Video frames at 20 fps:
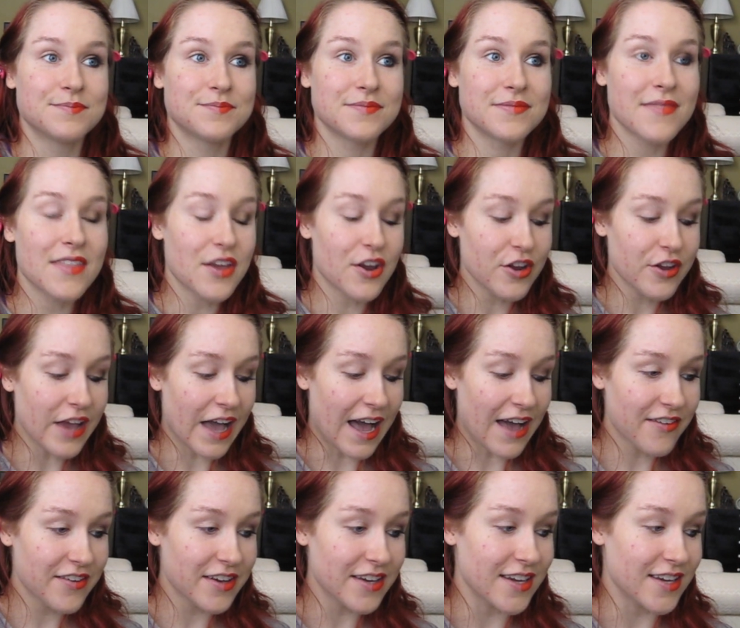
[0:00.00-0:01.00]
And there you
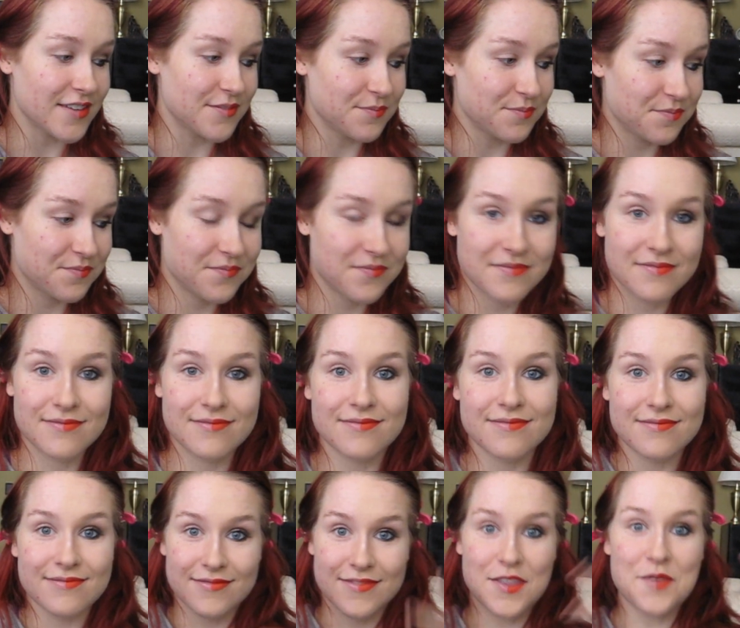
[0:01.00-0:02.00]
have it.
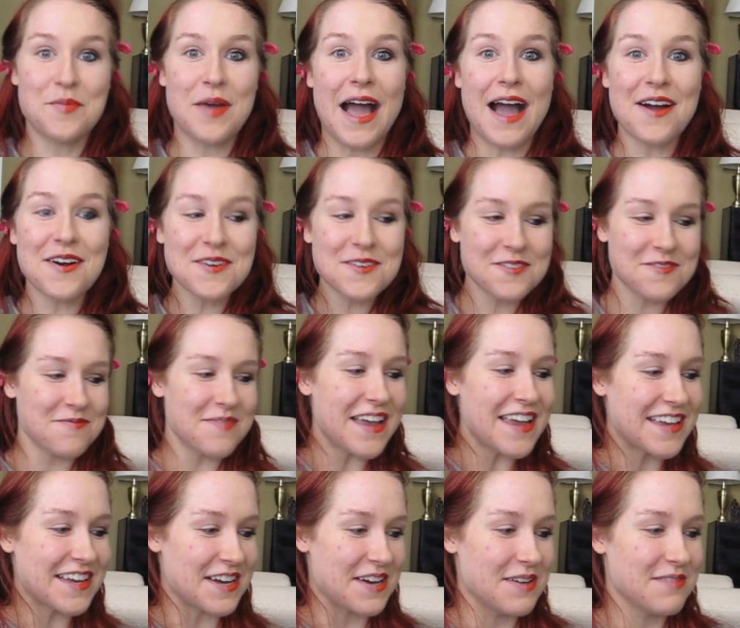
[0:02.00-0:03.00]
The power of
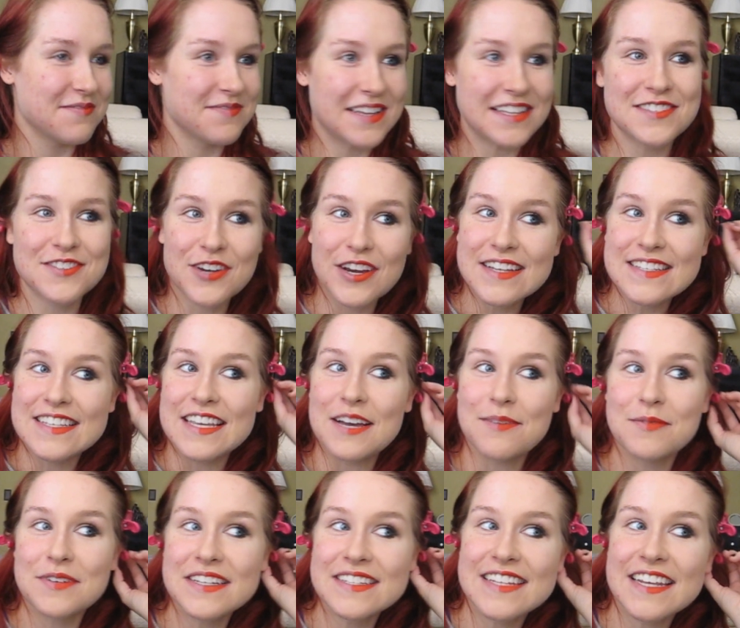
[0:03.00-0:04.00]
makeup. That's crazy.
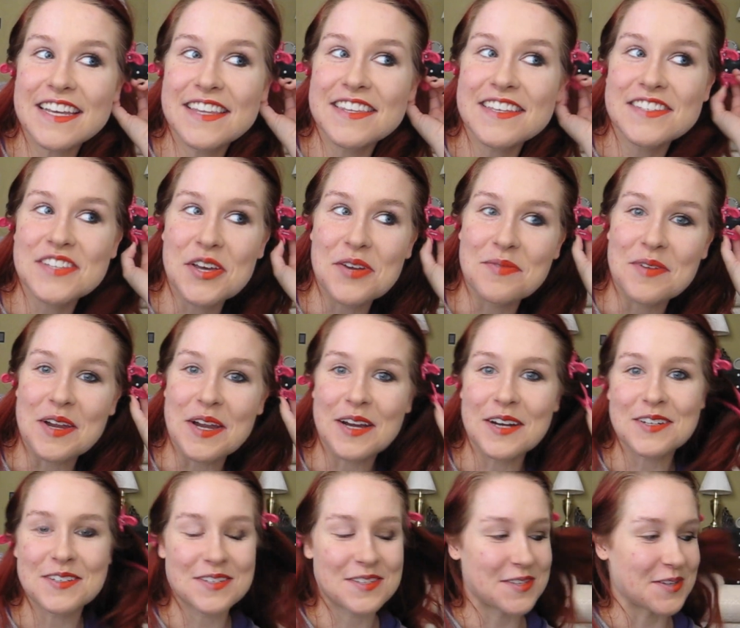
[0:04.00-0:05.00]
I'm gonna take these out of my
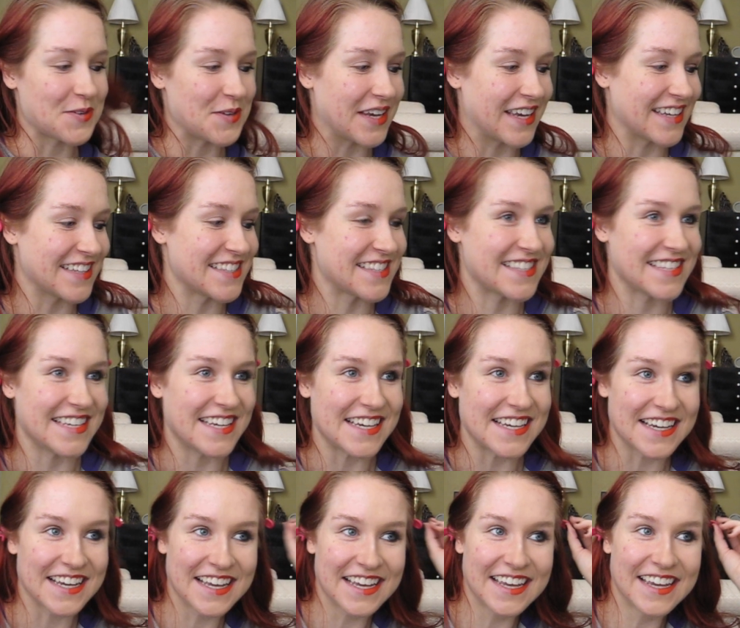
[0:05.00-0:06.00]
hair just so we can
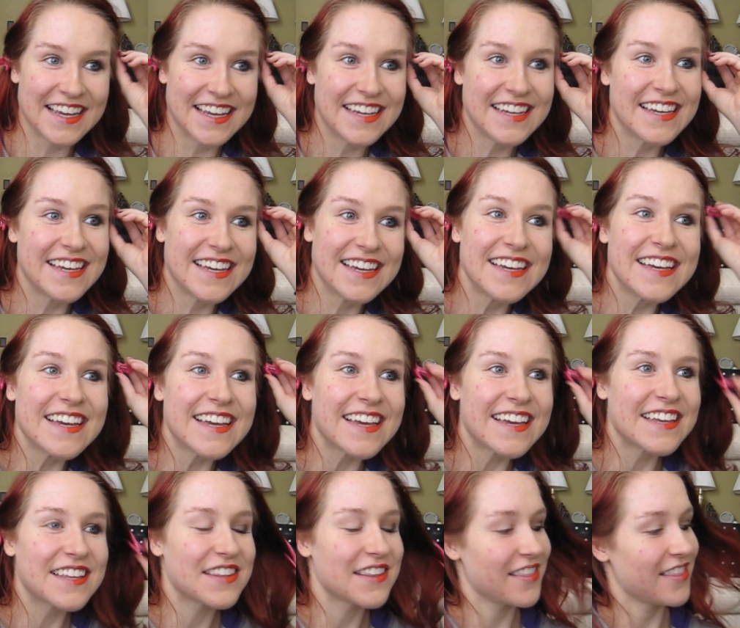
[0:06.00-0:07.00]
see
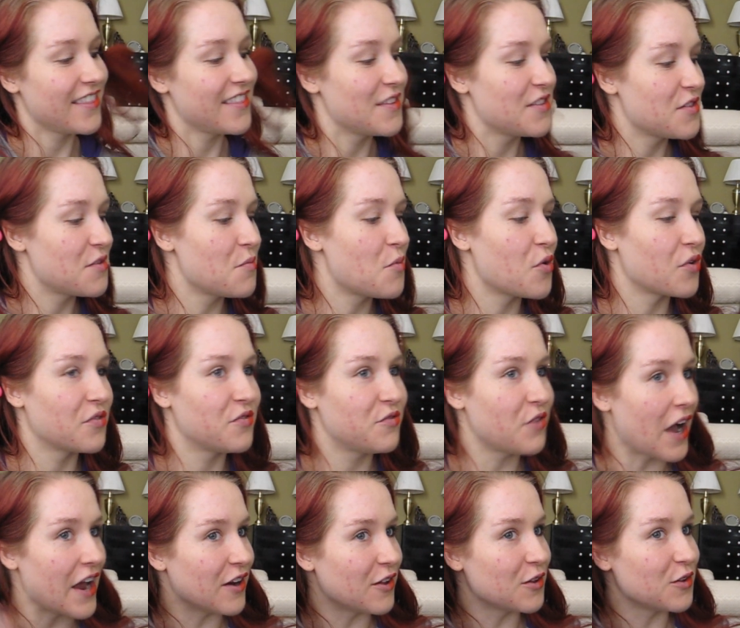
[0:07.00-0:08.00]
the more
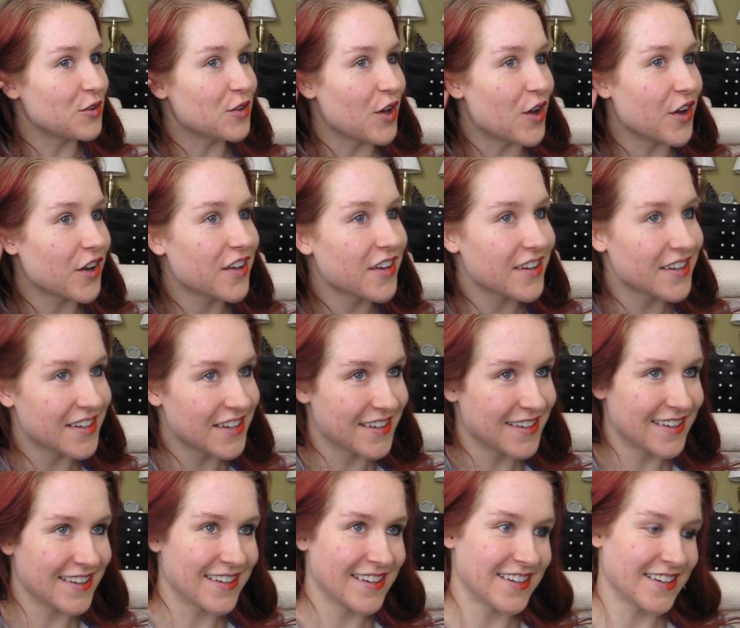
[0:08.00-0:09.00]
final look.
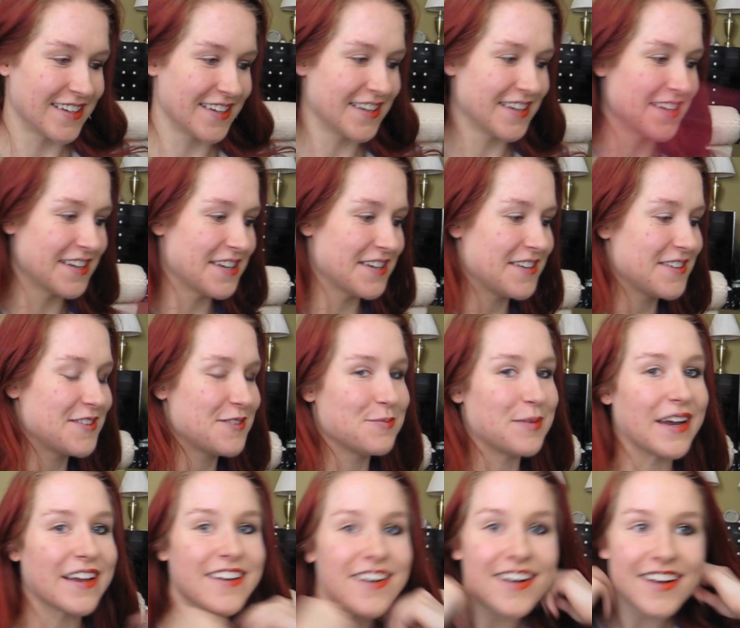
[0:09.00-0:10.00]
Oh
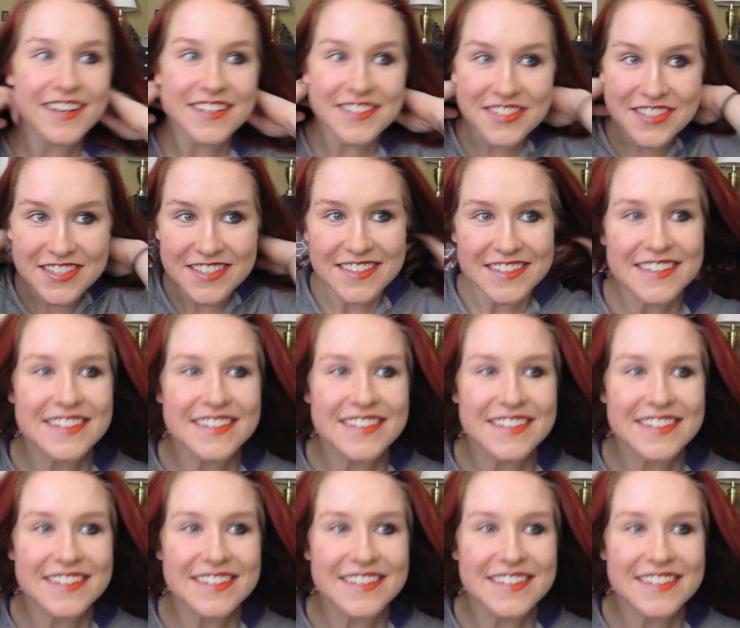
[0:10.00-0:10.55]
my gosh.